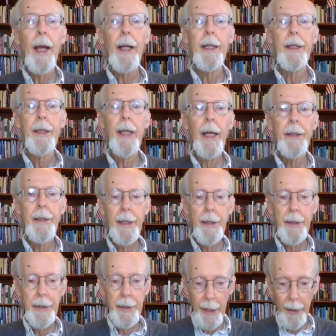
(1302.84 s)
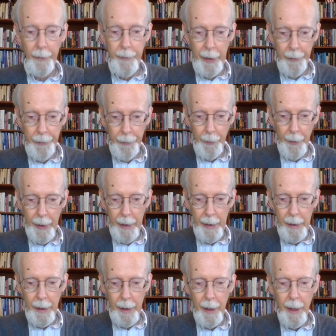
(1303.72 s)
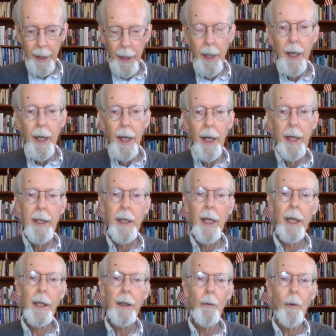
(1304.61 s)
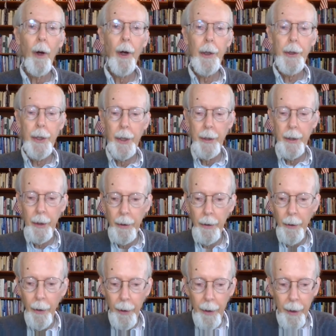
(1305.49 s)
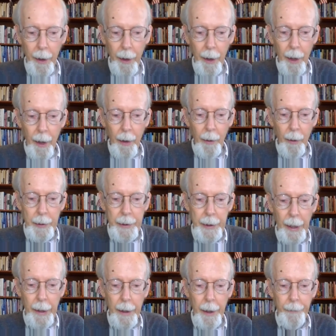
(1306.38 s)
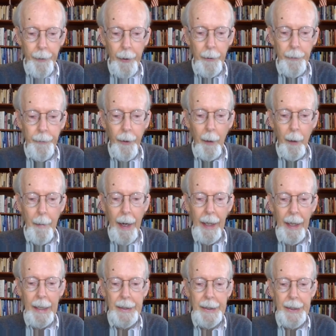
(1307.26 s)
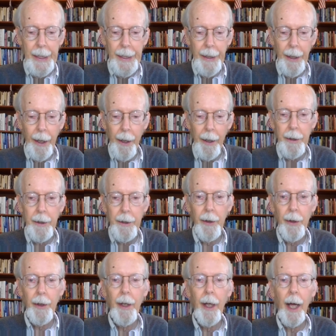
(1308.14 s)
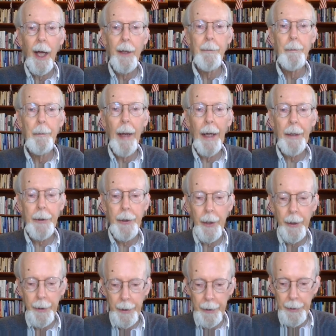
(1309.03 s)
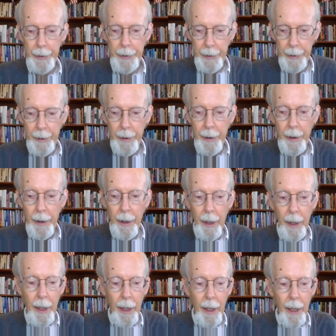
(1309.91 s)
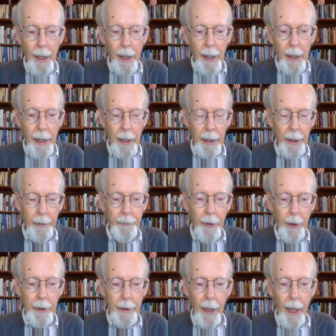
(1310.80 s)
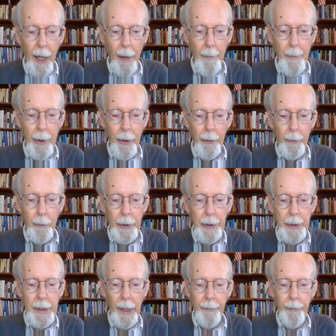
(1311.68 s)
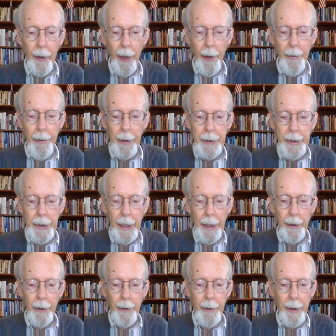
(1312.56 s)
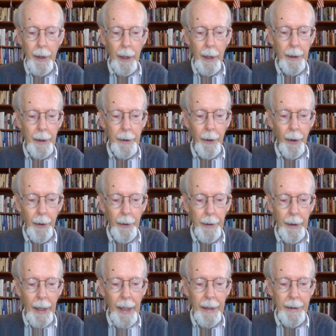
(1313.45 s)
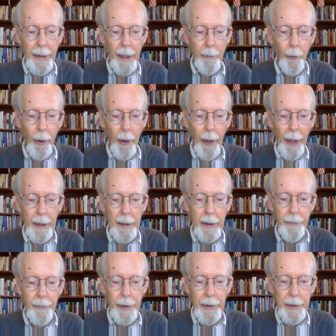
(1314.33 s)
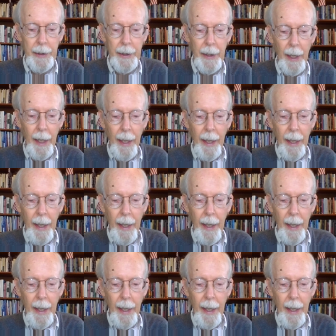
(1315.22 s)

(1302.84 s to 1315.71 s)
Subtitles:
Back in 1973, a young Washington lawyer was interviewed for a magazine article on bachelors. He lived in a commune with several other single young adult anti-war activists,